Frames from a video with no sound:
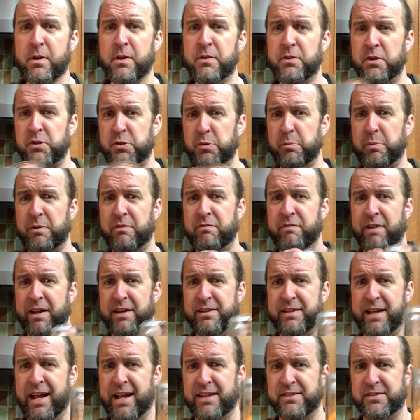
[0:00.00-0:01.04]
This would be
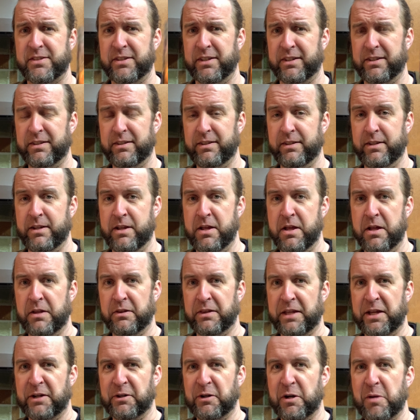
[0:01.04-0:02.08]
fantastic
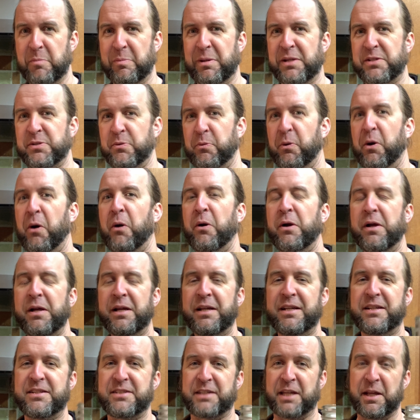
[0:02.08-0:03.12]
later on a pizza. Whoa,
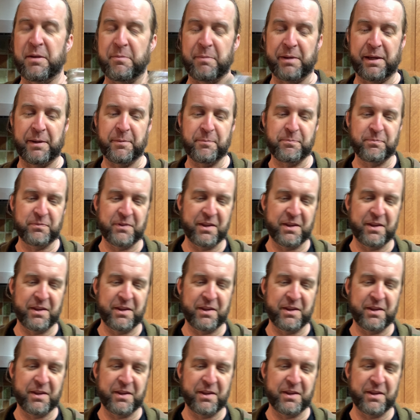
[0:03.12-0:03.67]
it's getting me.